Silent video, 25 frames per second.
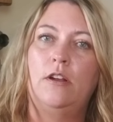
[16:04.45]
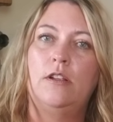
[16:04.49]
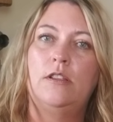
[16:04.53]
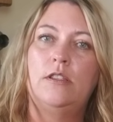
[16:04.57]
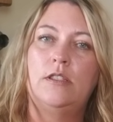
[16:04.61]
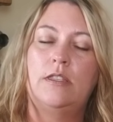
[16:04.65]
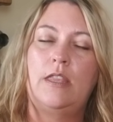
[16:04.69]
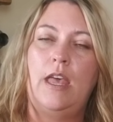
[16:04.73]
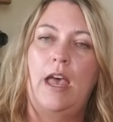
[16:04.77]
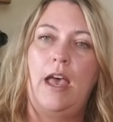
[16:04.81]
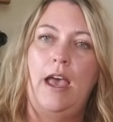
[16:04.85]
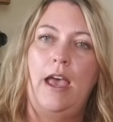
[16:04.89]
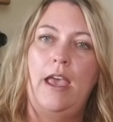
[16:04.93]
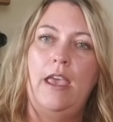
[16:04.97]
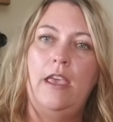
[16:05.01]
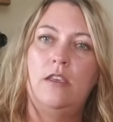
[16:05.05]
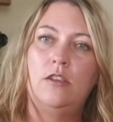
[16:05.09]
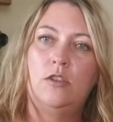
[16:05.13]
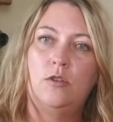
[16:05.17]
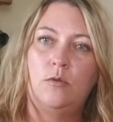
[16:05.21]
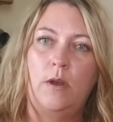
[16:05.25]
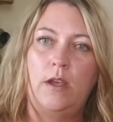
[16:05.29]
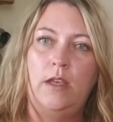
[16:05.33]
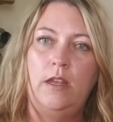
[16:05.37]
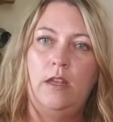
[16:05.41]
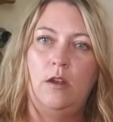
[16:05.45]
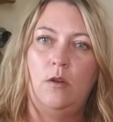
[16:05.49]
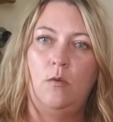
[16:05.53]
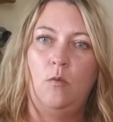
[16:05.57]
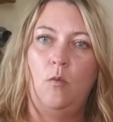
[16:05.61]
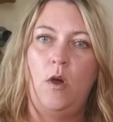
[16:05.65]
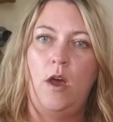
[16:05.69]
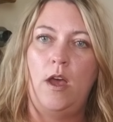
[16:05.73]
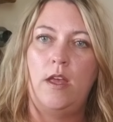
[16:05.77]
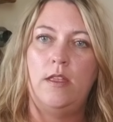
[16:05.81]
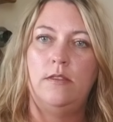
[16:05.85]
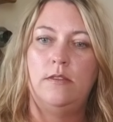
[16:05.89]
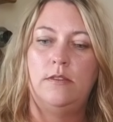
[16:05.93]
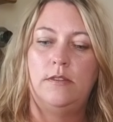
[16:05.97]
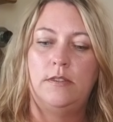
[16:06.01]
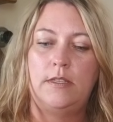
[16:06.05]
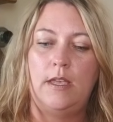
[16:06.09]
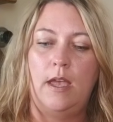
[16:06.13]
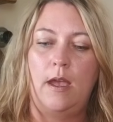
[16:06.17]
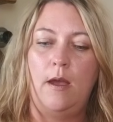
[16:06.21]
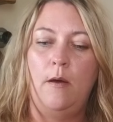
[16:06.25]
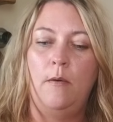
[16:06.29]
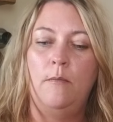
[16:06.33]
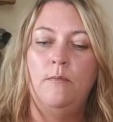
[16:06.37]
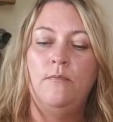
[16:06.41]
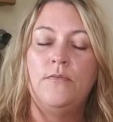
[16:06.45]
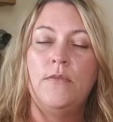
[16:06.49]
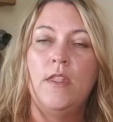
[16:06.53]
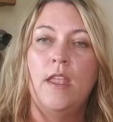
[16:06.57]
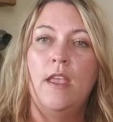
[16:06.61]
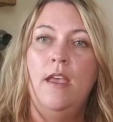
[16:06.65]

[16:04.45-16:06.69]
It's the highest rated one. So